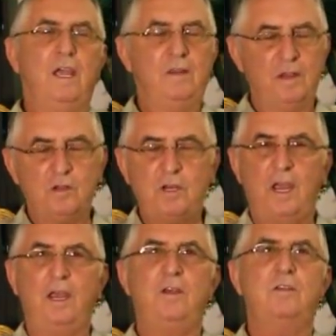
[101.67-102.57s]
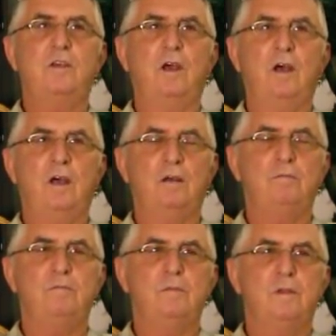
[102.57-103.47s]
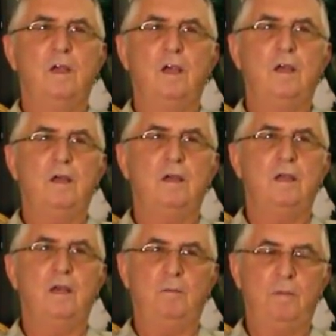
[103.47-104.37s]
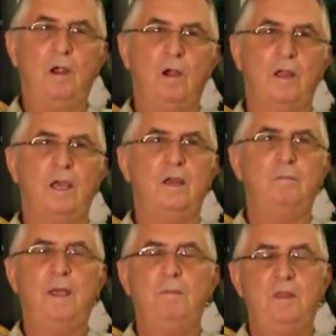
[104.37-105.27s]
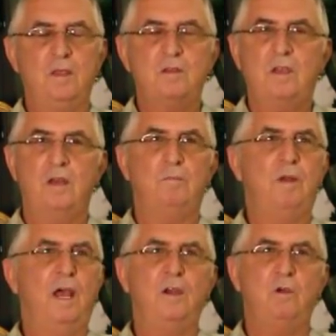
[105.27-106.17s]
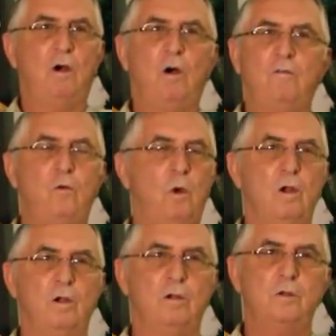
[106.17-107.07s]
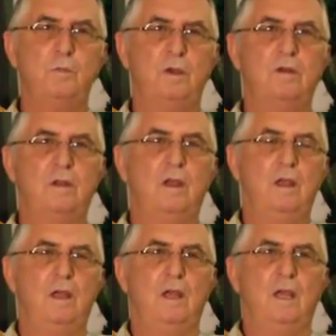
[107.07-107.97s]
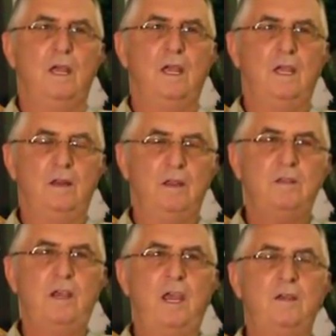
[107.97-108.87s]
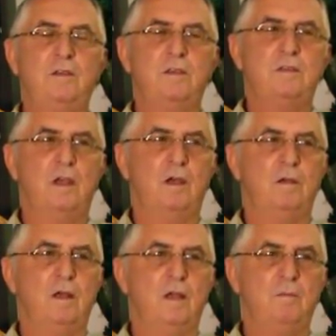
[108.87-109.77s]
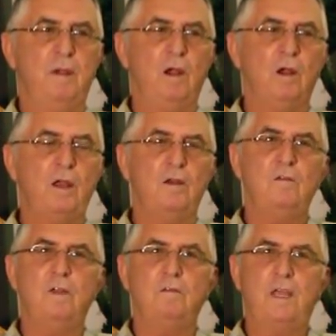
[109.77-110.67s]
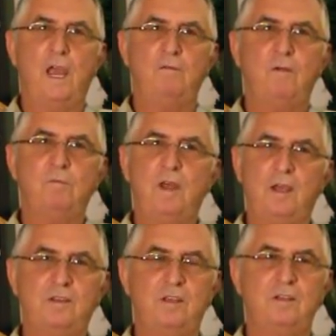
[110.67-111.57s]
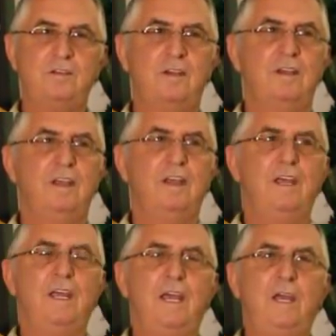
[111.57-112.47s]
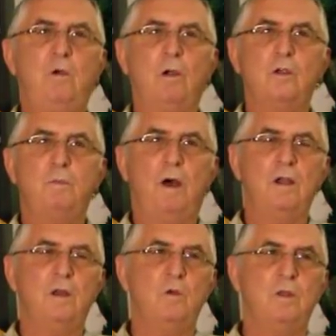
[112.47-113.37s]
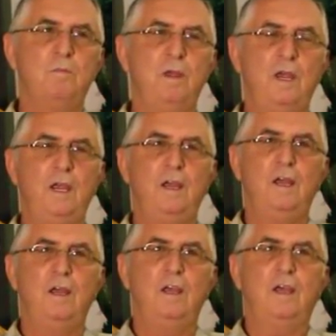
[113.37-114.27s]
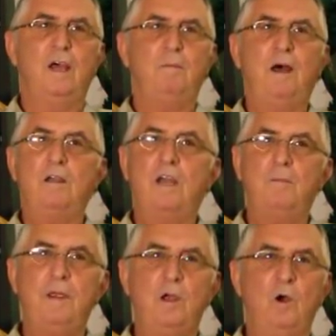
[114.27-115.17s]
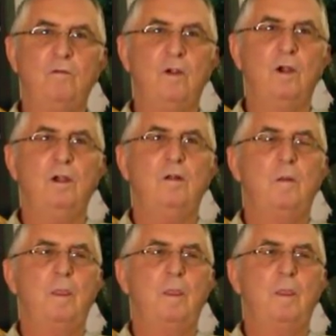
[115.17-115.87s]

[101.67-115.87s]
in this case, uh, an American, and maybe this can apply to all foreigners, but in this case, it's uh, an American, came from Texas. He corresponded with me about coming over